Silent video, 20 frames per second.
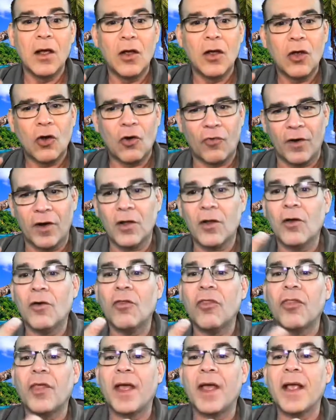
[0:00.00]
Critical
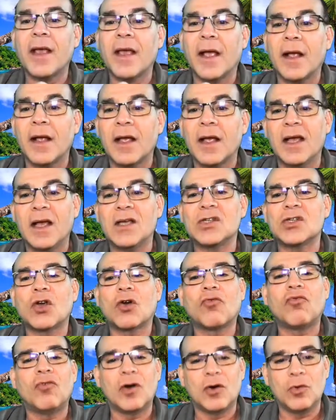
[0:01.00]
thinking is
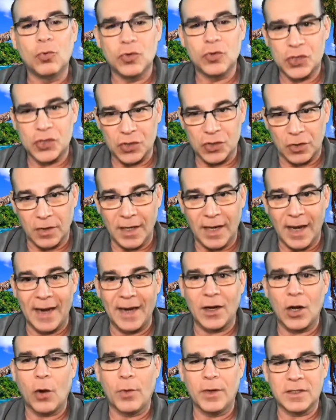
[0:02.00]
crucial and
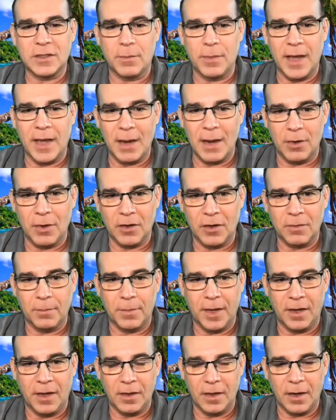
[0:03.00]
going to be able to be,
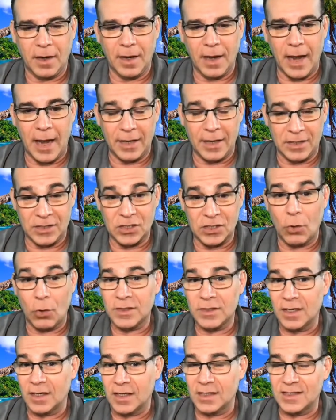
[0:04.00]
and it's going to
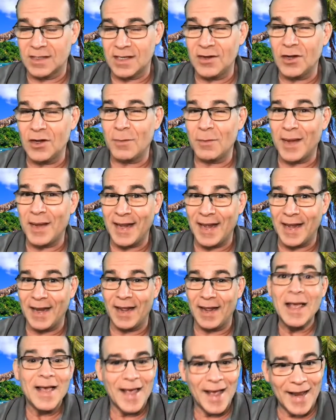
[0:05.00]
continue to be needed
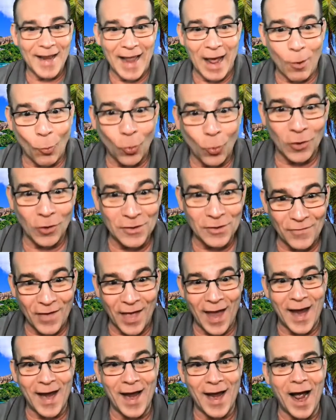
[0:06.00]
in that world of
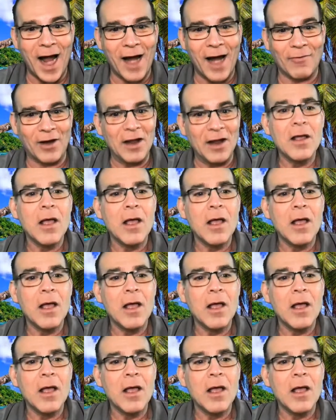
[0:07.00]
AI, right?